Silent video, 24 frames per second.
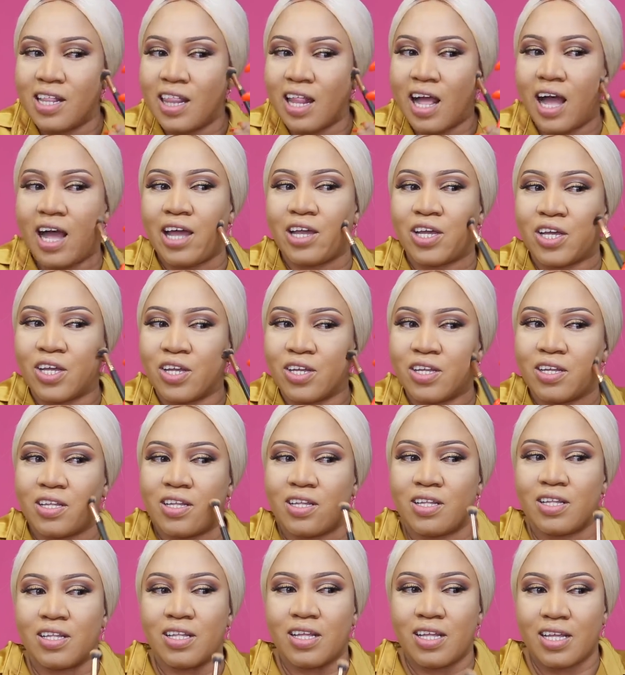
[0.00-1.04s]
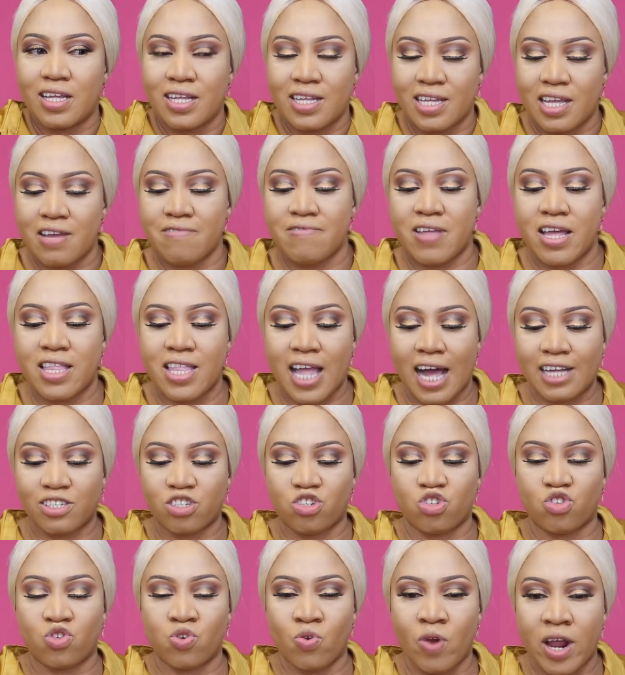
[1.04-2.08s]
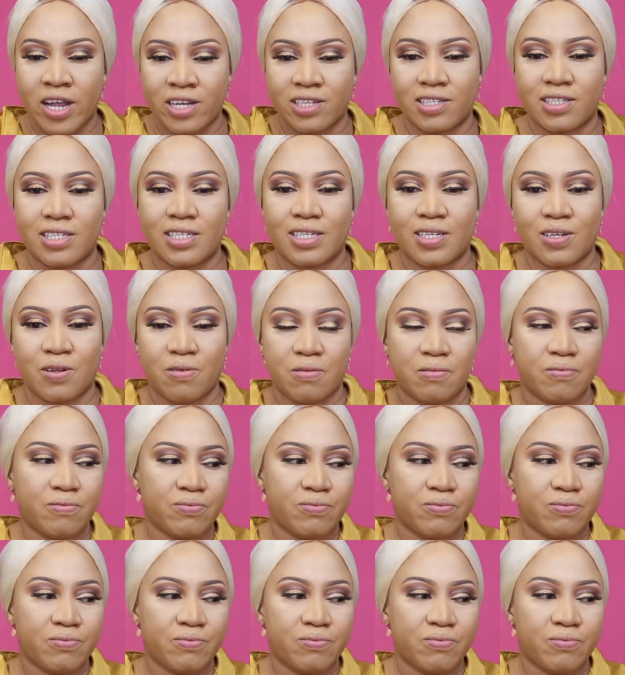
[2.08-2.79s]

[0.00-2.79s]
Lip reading: Like, give them that strength